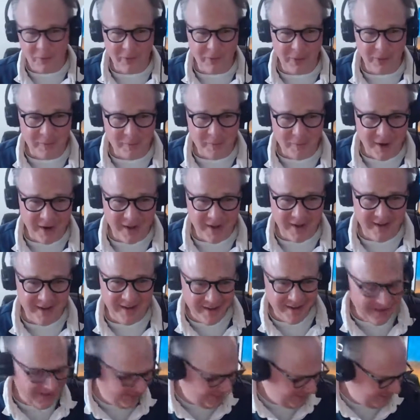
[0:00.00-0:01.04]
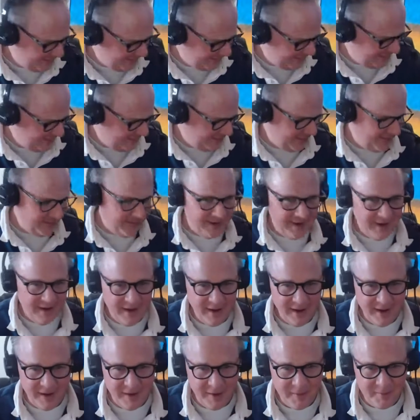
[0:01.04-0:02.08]
worth the money.
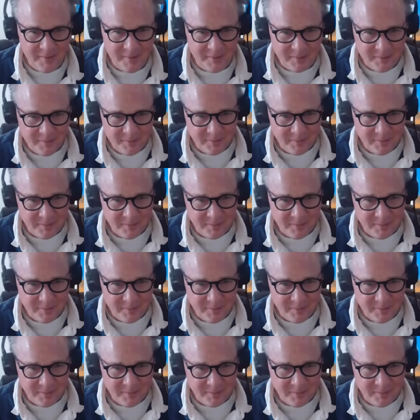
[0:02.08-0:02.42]
But